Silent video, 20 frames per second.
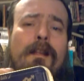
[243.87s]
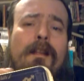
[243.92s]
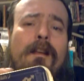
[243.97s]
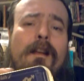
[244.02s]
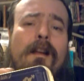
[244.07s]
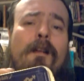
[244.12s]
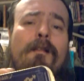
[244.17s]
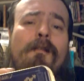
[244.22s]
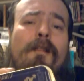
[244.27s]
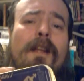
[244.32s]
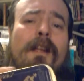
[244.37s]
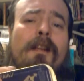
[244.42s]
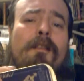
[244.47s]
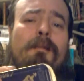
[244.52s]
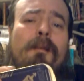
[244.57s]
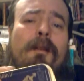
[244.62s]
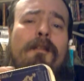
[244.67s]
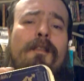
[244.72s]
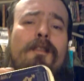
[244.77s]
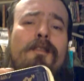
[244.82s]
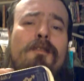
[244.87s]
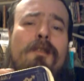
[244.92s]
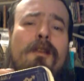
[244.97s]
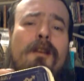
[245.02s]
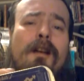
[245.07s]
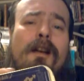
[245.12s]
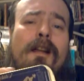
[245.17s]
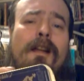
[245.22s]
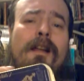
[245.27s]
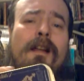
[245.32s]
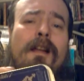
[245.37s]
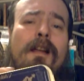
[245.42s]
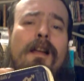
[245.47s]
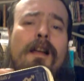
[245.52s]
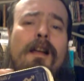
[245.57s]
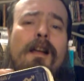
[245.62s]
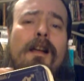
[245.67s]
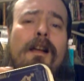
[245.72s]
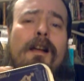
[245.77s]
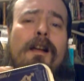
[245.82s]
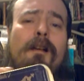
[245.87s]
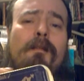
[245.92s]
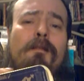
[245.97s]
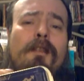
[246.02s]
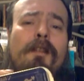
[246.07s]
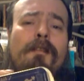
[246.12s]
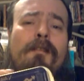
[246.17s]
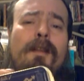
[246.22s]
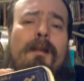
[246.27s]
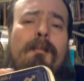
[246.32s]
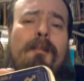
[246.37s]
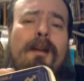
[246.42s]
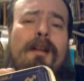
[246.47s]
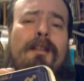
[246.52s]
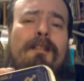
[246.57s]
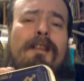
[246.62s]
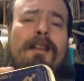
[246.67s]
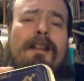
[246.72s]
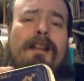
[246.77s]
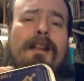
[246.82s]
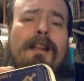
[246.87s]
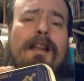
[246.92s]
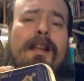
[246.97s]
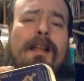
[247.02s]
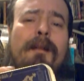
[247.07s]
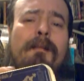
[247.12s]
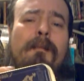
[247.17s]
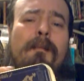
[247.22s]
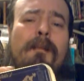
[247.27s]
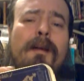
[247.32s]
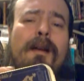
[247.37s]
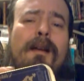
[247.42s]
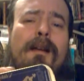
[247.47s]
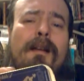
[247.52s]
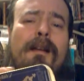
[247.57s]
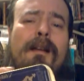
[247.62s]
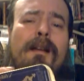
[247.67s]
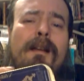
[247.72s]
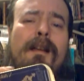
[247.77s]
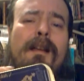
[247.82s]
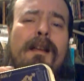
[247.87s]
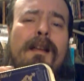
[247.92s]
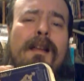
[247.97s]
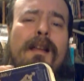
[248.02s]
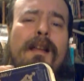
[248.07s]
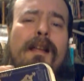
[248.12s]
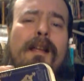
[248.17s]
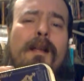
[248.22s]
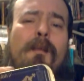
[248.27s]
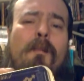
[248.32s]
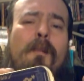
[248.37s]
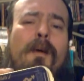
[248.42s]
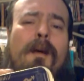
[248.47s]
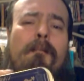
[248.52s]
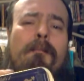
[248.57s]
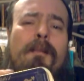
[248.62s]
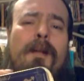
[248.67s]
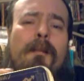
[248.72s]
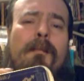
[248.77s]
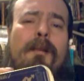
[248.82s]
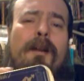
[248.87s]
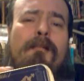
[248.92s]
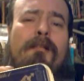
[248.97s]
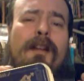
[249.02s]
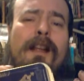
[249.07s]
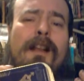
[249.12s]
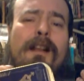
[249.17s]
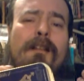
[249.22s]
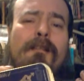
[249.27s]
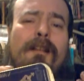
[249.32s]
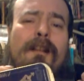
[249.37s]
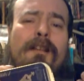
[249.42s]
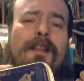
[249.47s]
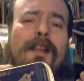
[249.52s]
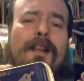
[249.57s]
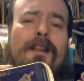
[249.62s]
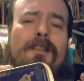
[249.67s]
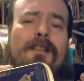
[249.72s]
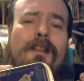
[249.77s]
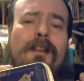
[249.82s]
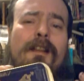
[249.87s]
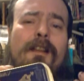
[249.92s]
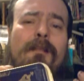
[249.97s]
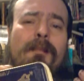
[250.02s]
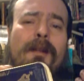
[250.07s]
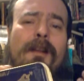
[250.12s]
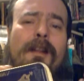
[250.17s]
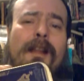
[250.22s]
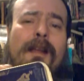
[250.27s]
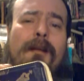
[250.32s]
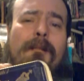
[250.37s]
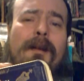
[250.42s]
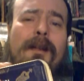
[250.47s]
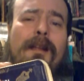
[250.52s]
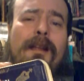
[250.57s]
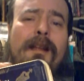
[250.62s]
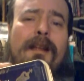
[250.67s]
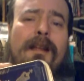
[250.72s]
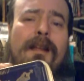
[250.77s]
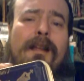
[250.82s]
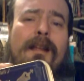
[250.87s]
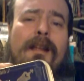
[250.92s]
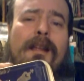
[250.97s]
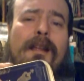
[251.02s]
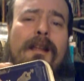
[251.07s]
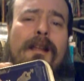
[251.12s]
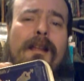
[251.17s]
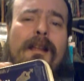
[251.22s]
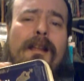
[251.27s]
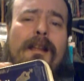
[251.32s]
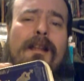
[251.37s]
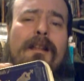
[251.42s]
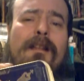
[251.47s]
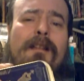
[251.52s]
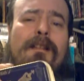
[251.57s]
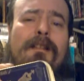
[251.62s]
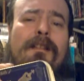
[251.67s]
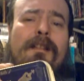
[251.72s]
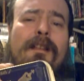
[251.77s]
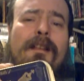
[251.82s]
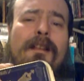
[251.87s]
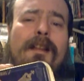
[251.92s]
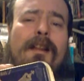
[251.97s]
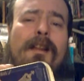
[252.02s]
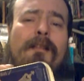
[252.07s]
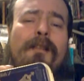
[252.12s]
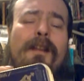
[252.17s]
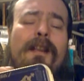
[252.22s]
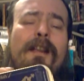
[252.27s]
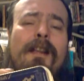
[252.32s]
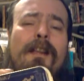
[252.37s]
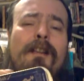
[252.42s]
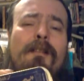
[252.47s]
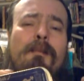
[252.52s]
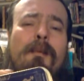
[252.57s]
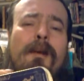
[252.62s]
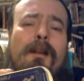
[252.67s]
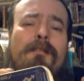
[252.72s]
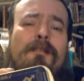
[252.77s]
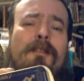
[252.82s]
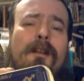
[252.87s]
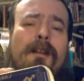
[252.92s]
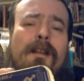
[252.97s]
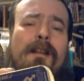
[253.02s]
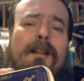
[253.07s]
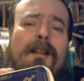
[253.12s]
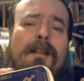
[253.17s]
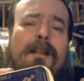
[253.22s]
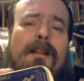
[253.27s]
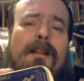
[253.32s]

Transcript: I think it's worth a try. I'll definitely buy a tin again, but it won't be on my regular rotation, let's put it that way. And I think it is worth trying.